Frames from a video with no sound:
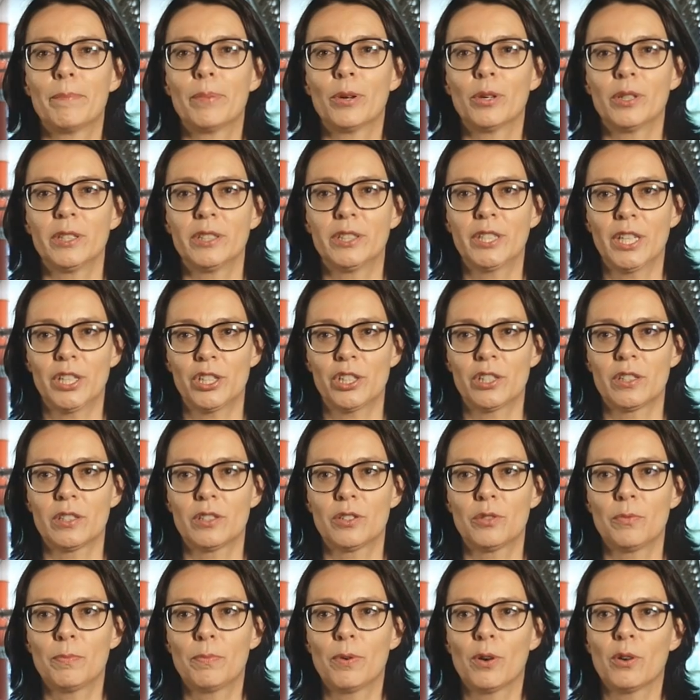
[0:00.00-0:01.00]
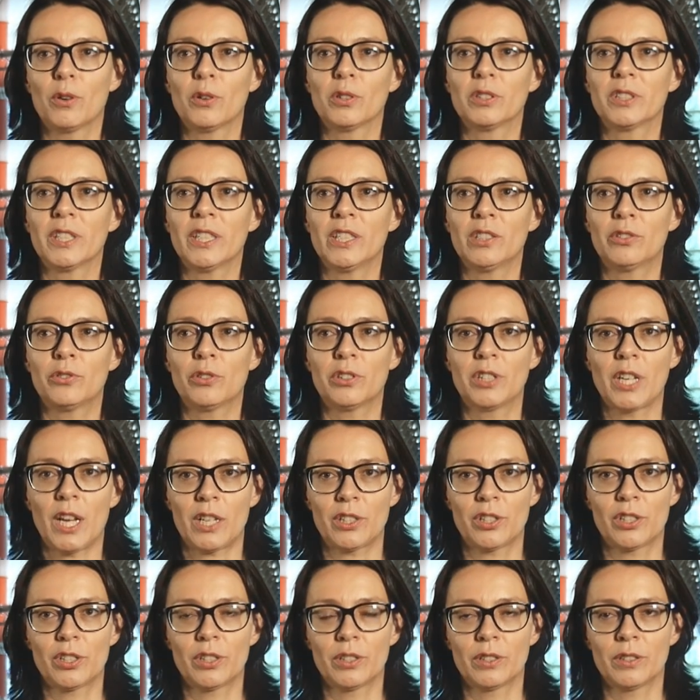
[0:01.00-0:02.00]
Politicians support the
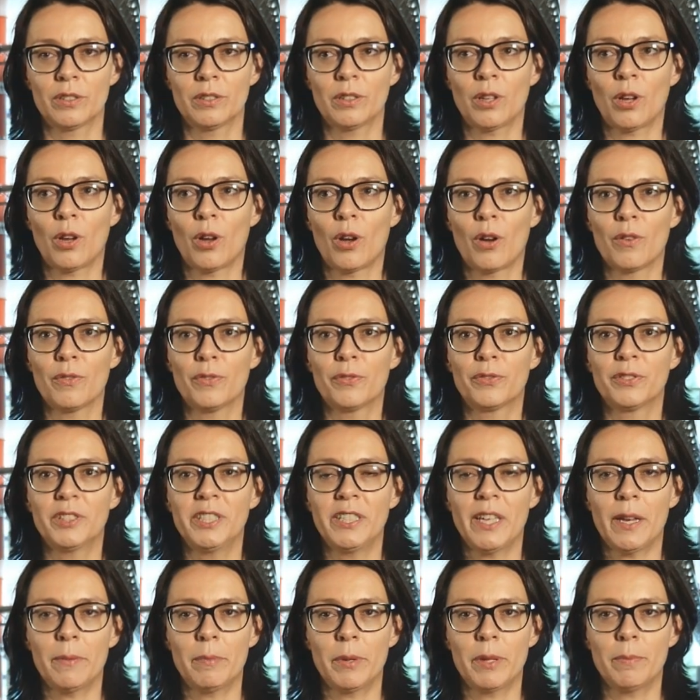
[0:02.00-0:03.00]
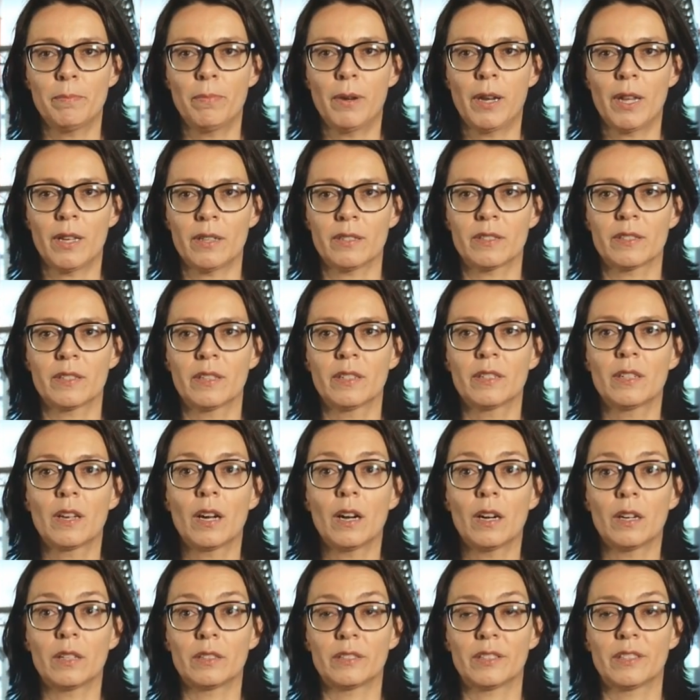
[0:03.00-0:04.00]
introduction of DAB Plus in
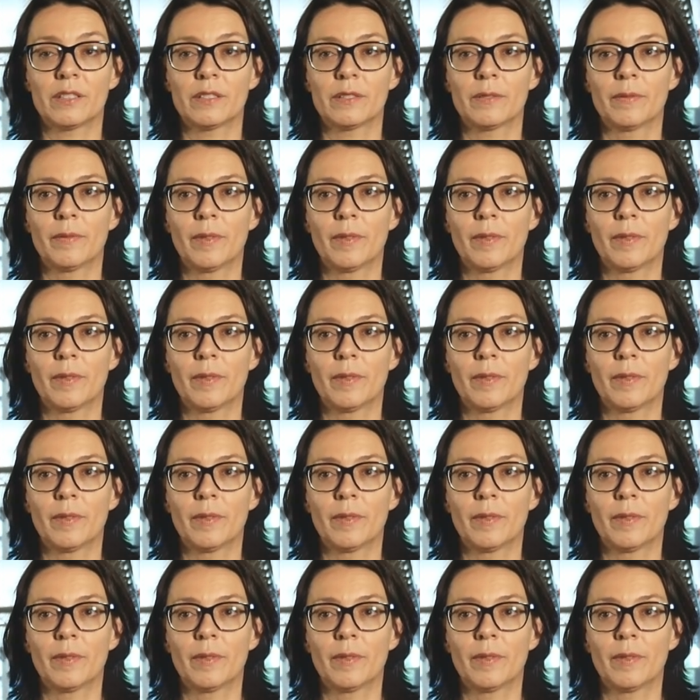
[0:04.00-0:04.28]
cars.